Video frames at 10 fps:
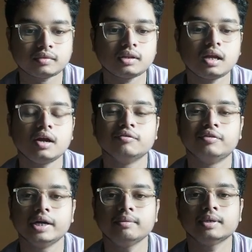
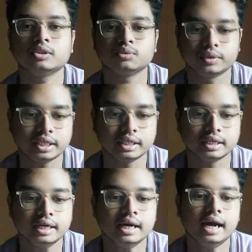very much weak,
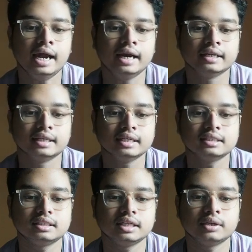and
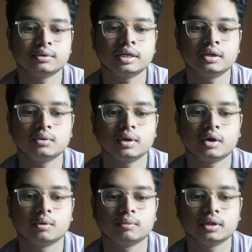thus it will do a
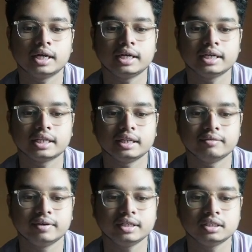homolytic
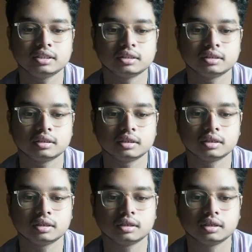cleavage,
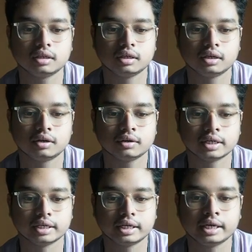
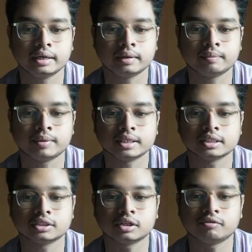okay, in
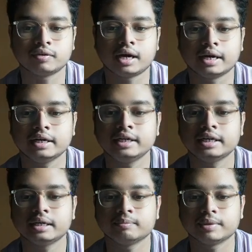presence of
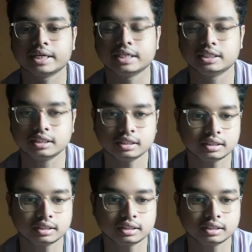100-degree temperature,